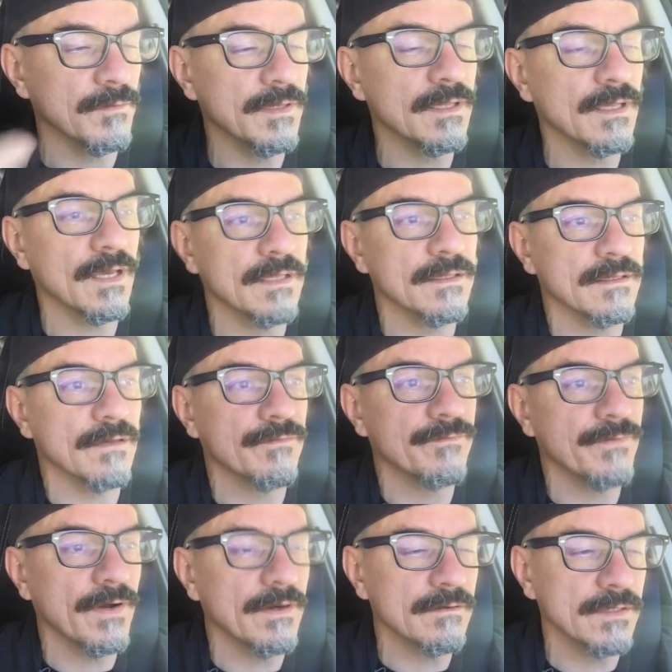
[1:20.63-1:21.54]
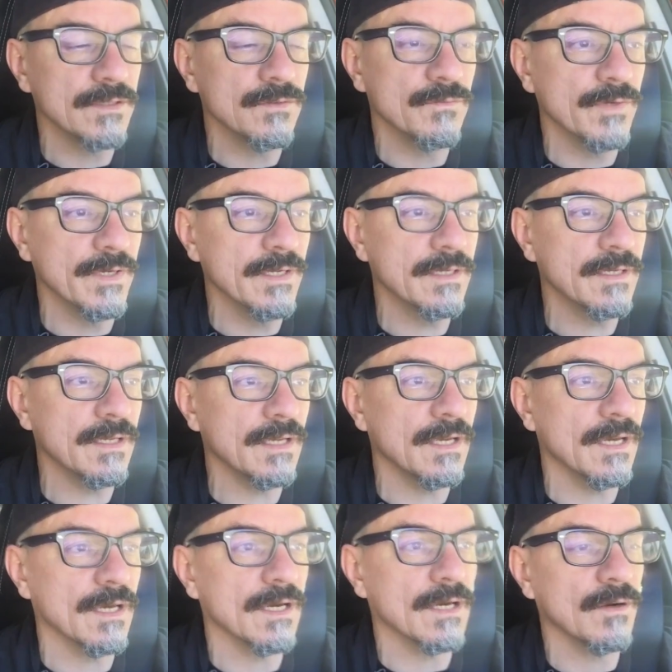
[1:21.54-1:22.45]
and the following week
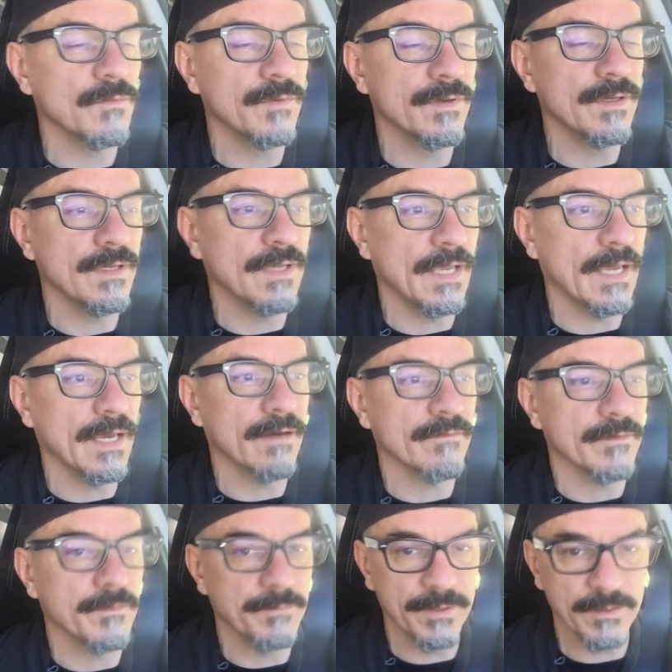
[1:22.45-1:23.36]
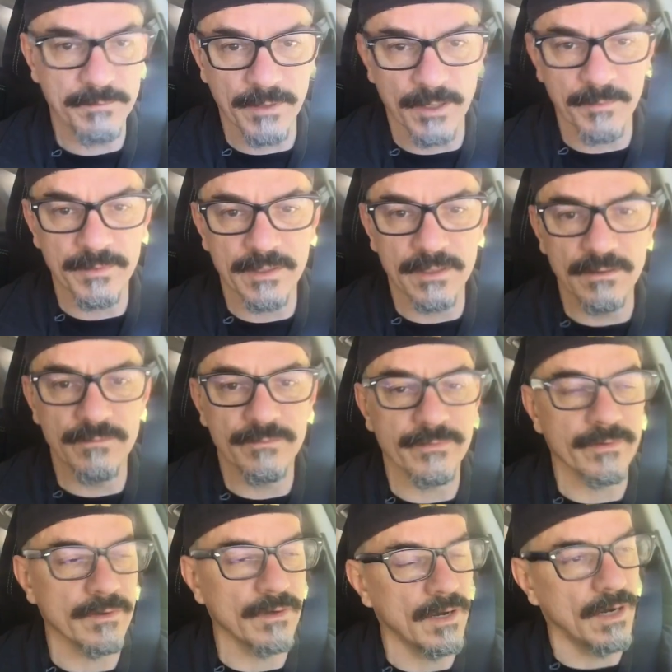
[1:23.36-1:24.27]
we have a big barbecue
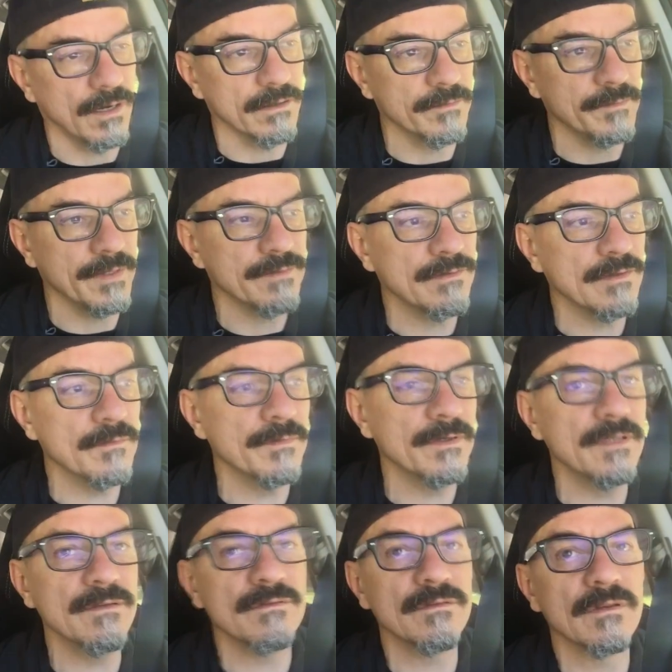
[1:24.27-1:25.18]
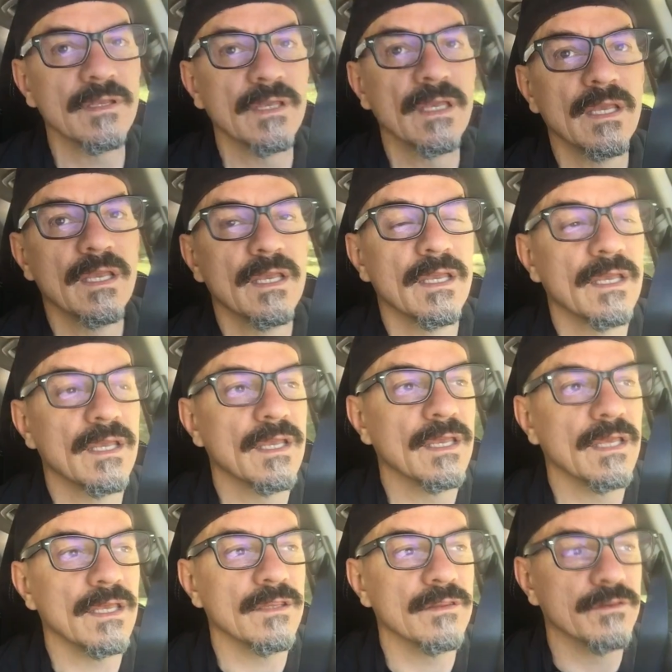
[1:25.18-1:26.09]
for all of my siblings,
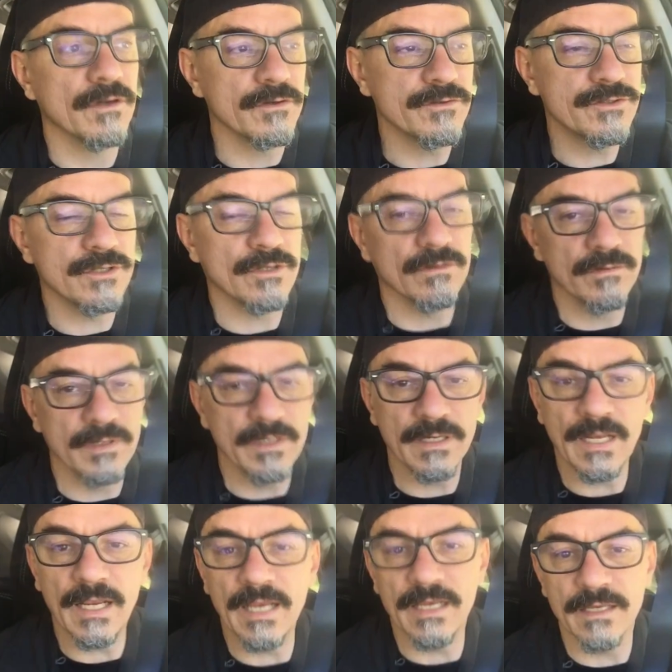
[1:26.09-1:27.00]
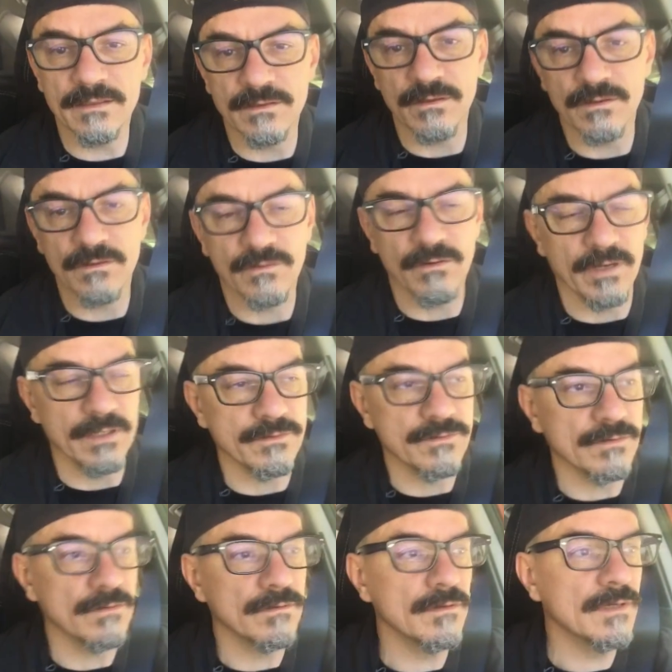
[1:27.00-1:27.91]
their children, and their
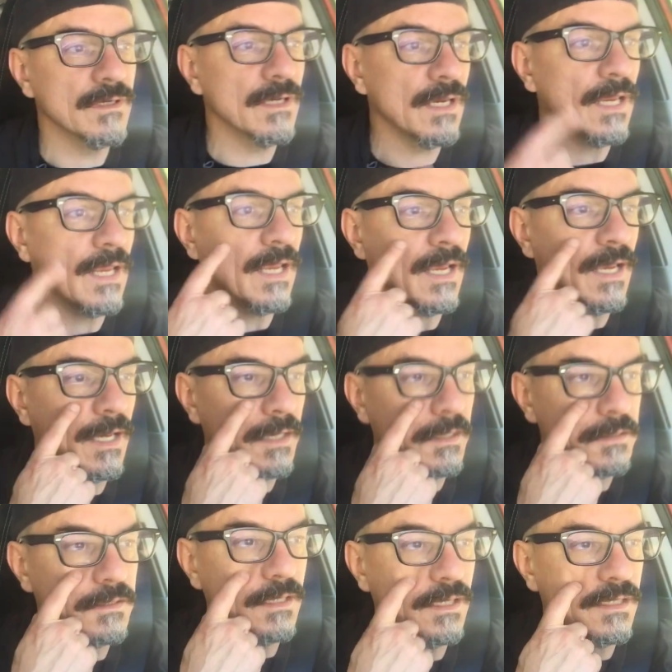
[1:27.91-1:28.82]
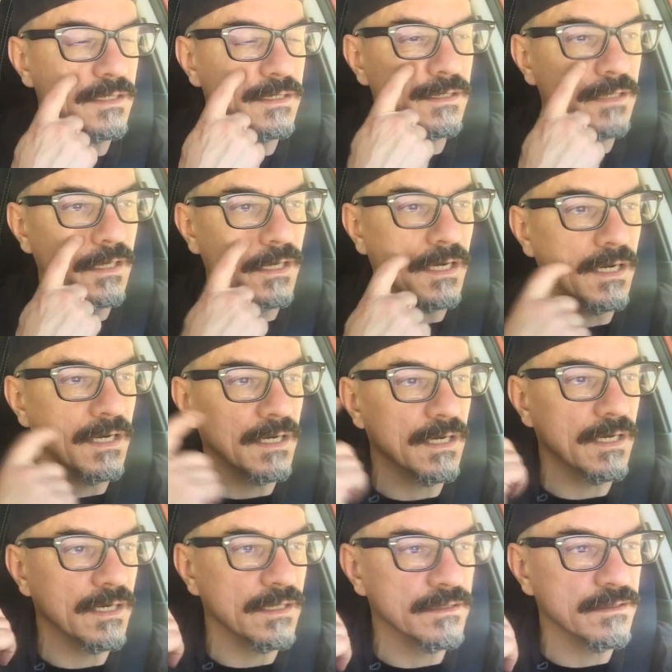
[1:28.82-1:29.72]
grandchildren. And then
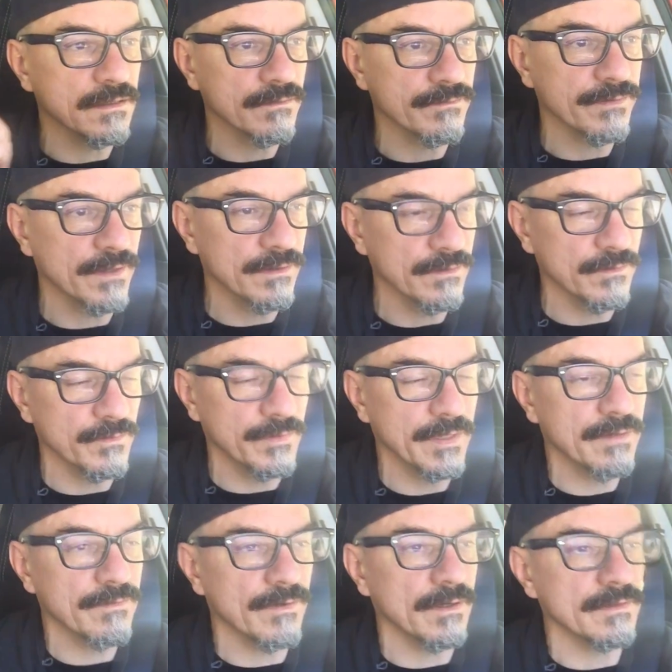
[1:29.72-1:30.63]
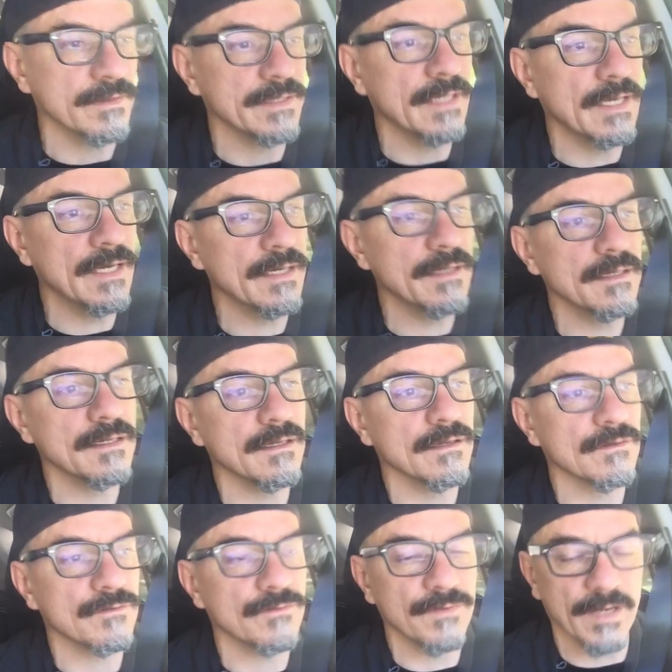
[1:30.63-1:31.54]
the week following that
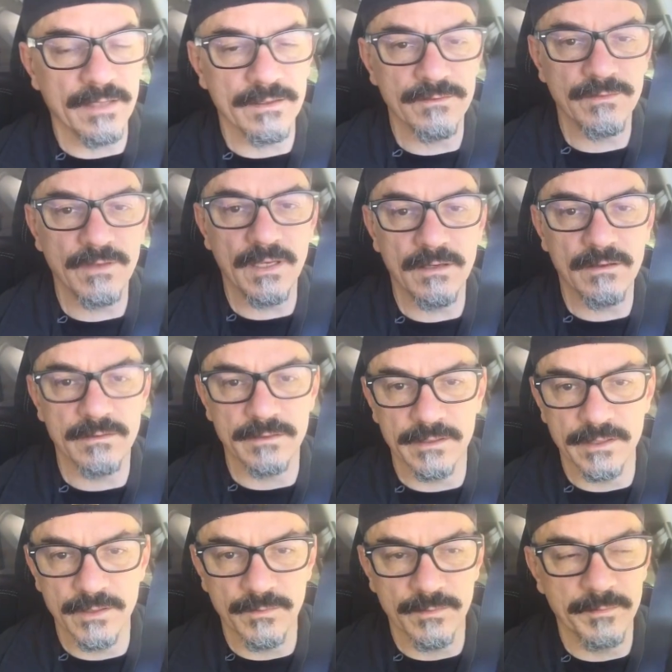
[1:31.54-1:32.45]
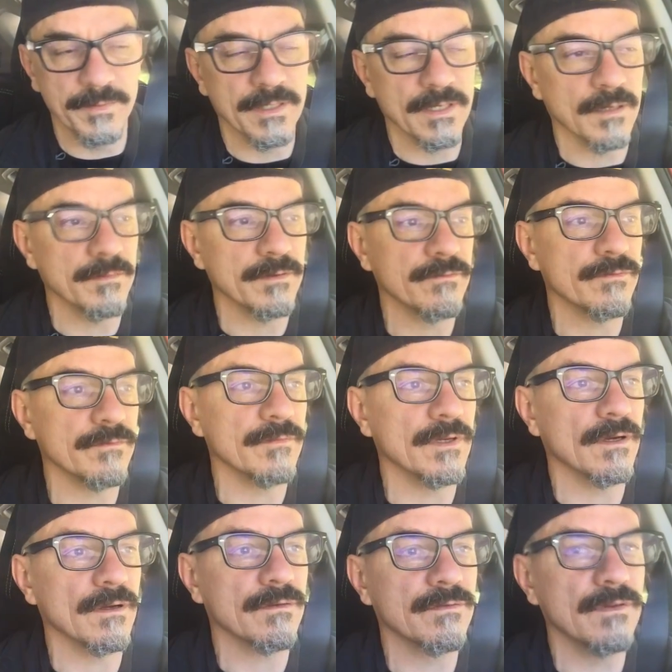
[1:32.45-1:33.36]
is Father's Day. Chloe will be coming from
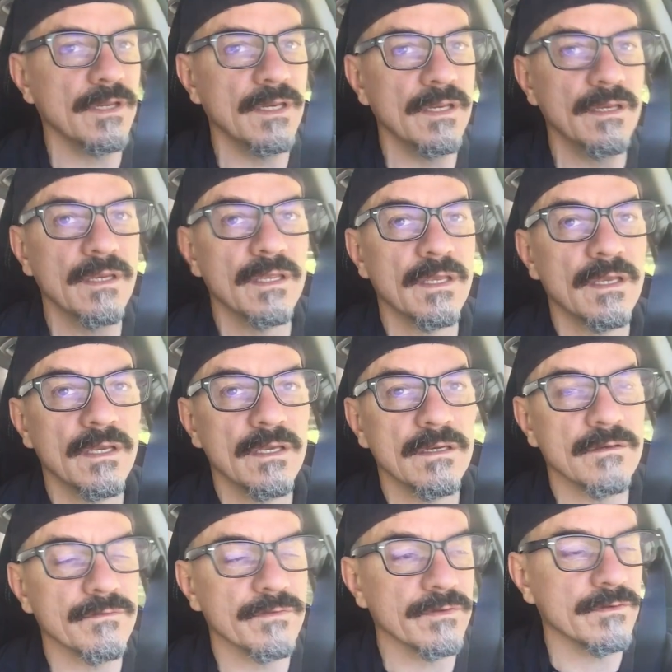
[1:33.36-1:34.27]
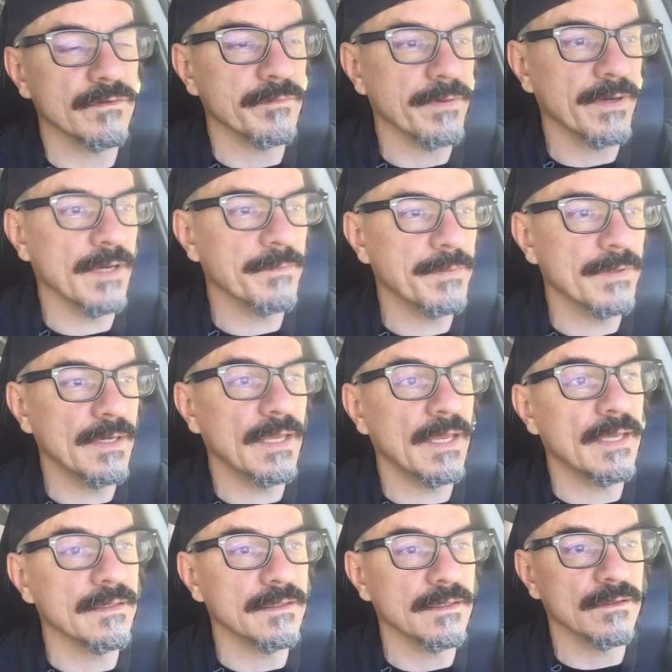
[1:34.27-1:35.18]
New York City to visit Papa.
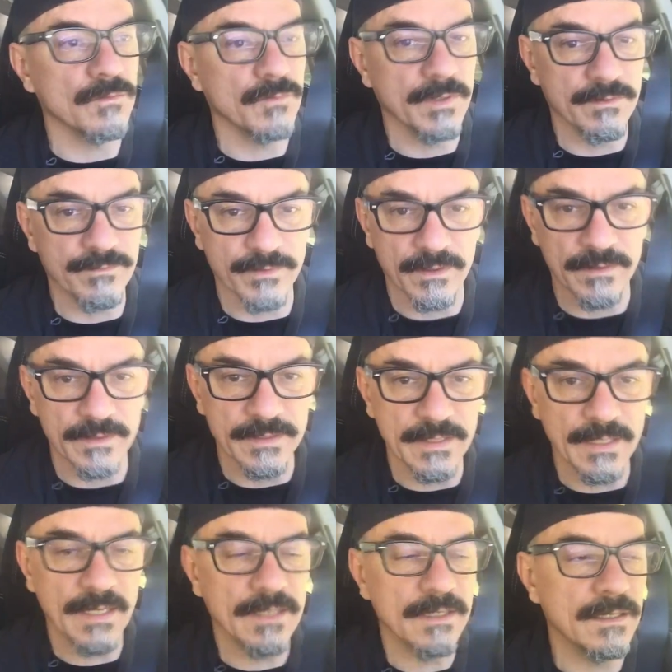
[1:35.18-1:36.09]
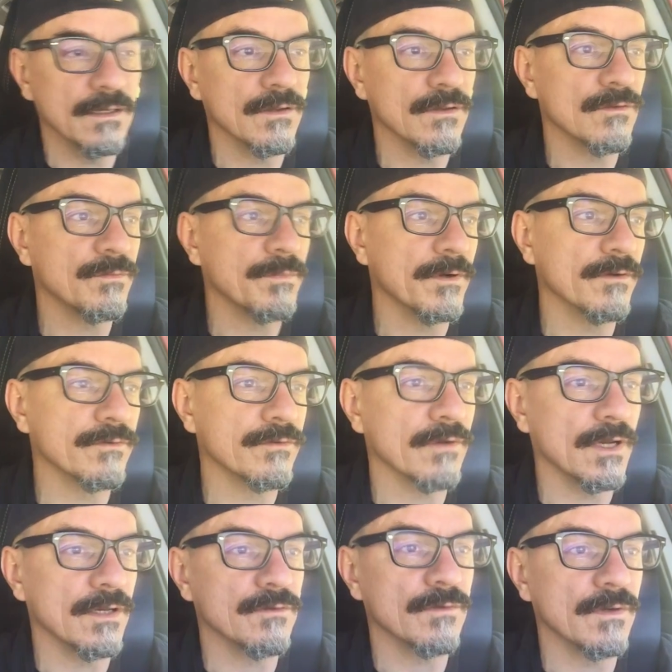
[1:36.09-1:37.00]
And then the week following that is Bo's
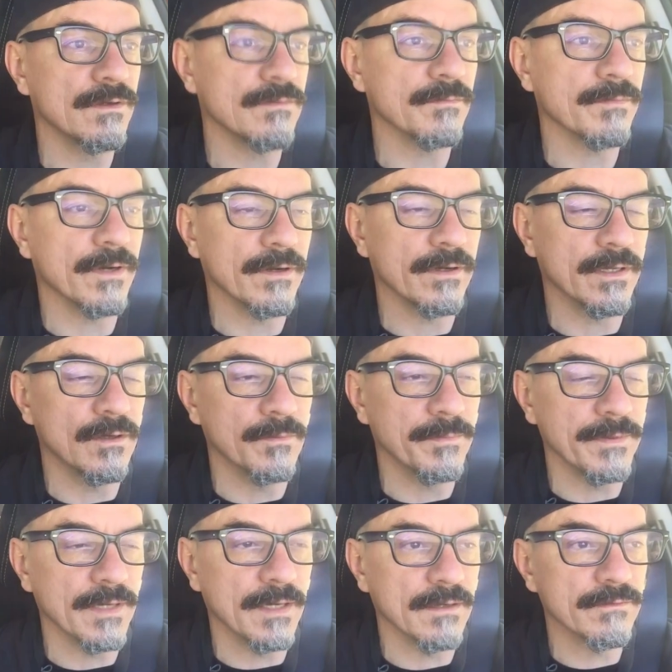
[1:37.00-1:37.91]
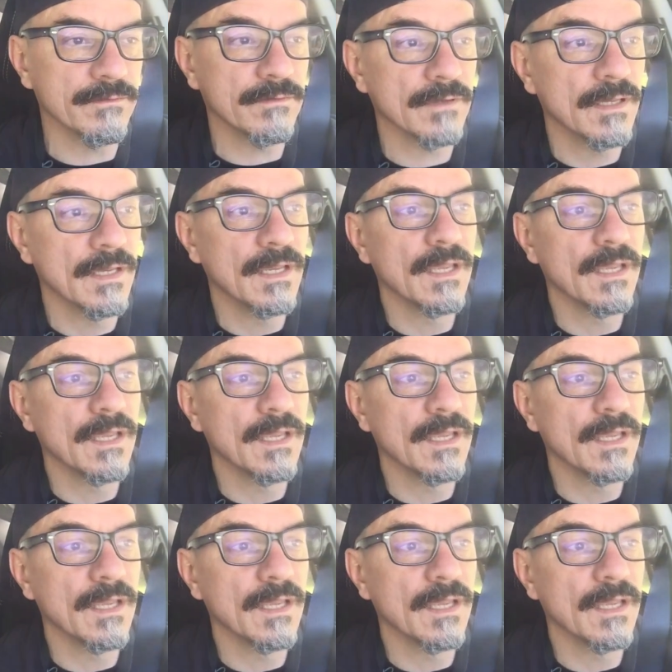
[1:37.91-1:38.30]
graduation party open house.